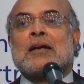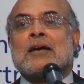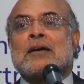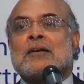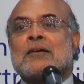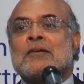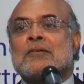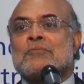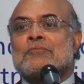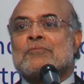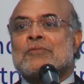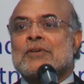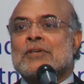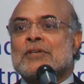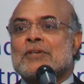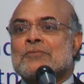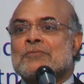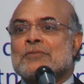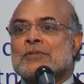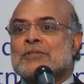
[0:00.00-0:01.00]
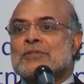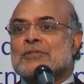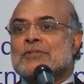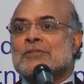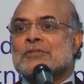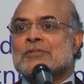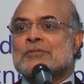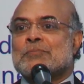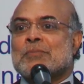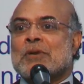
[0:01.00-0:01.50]
uh, for
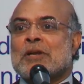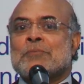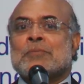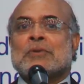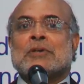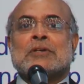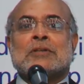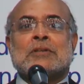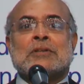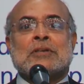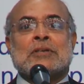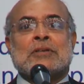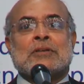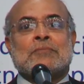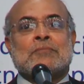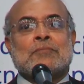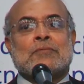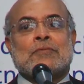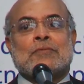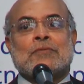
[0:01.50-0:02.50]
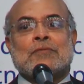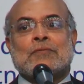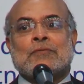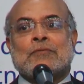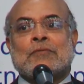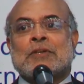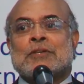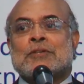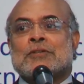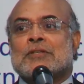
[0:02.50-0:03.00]
individuals, primarily
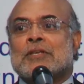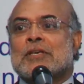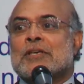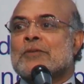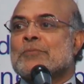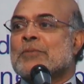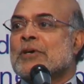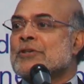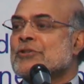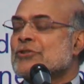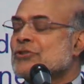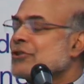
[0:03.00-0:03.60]
when you think about